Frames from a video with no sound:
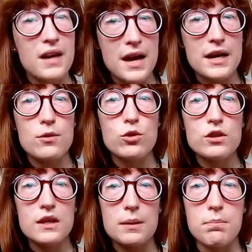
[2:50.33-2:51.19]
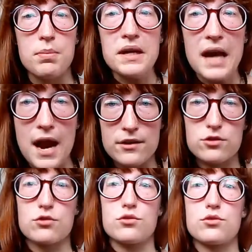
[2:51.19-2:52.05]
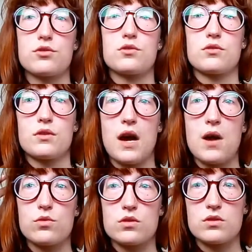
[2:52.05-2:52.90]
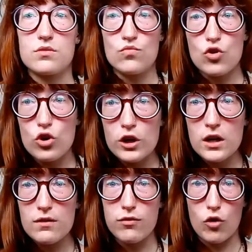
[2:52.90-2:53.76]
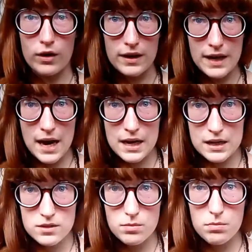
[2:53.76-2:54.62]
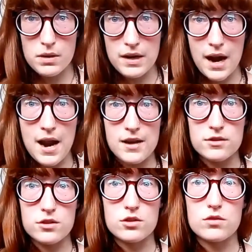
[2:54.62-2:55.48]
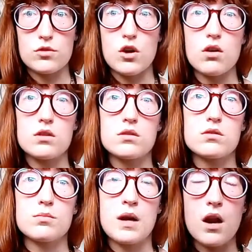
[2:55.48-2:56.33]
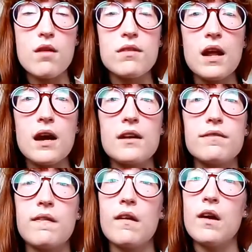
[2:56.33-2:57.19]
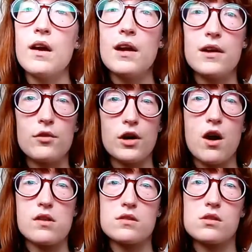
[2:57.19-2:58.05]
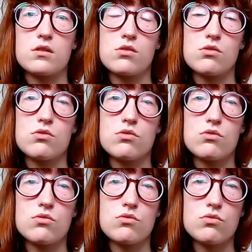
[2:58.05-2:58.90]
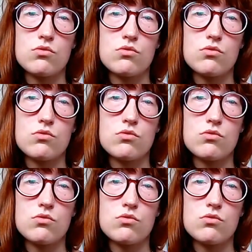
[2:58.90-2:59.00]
and I wanted like big answers. Was looking for getting some big answers in regards to my love life, in regards to